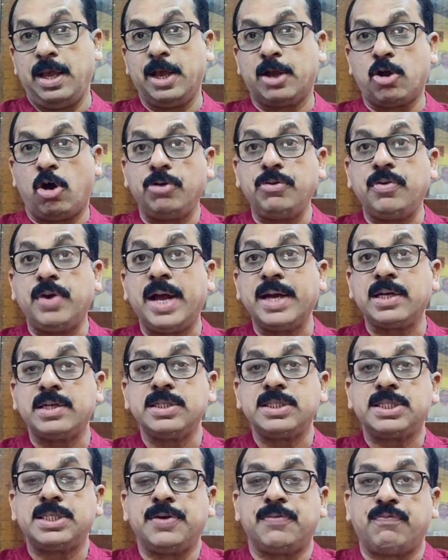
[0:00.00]
a contract
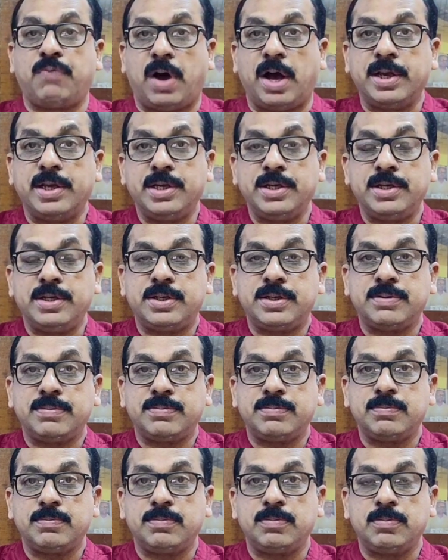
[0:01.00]
is defined
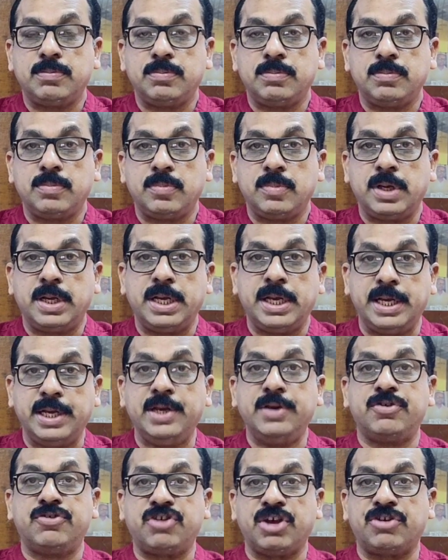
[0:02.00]

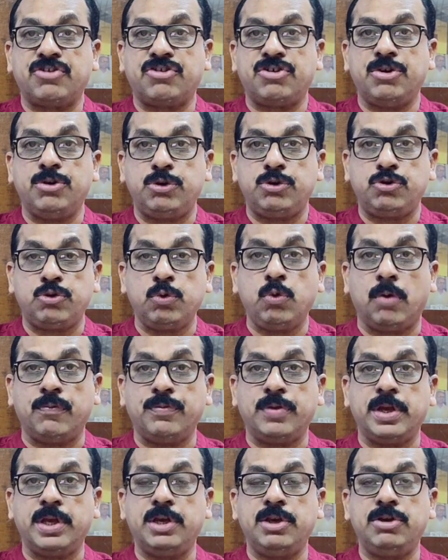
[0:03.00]
in Section 2
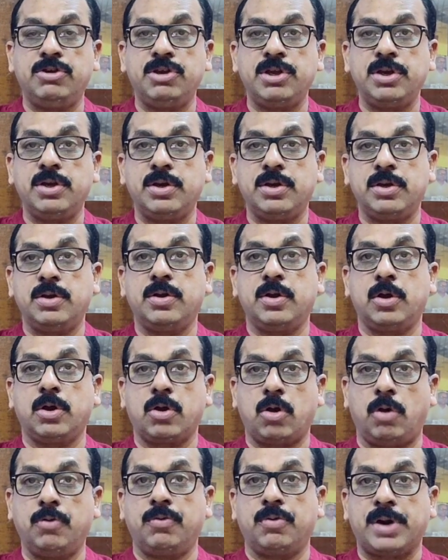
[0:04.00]
of the Indian
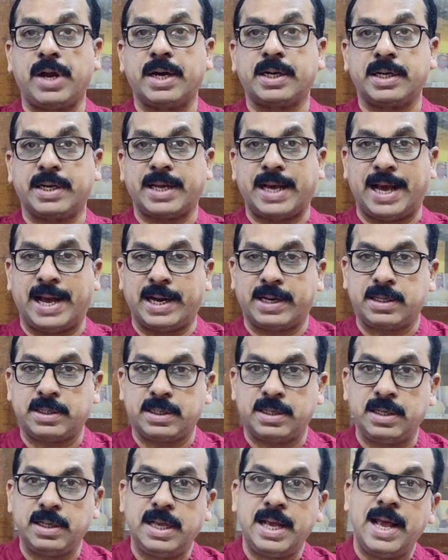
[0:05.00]
Contract Act
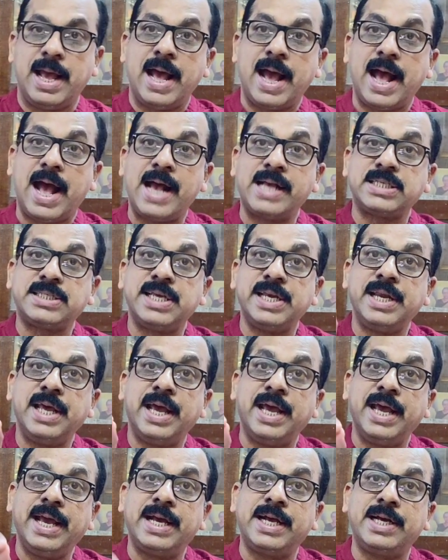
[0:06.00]
as an
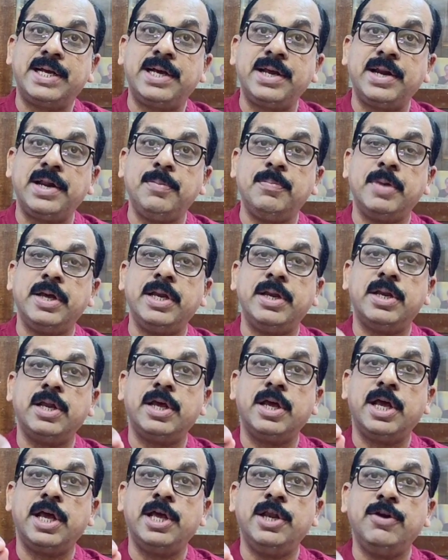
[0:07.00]
agreement
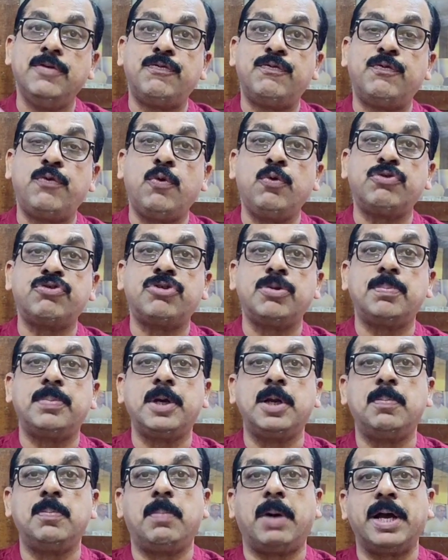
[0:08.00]

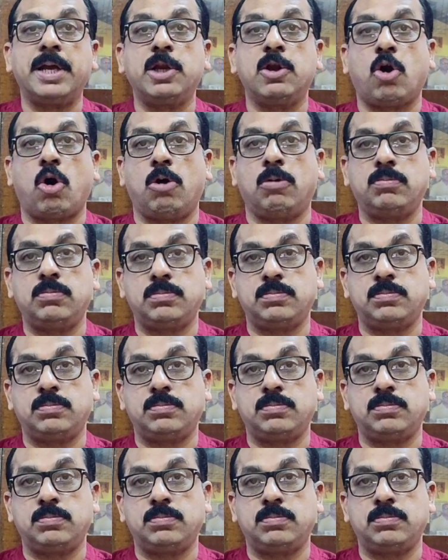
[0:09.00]
enforceable by law.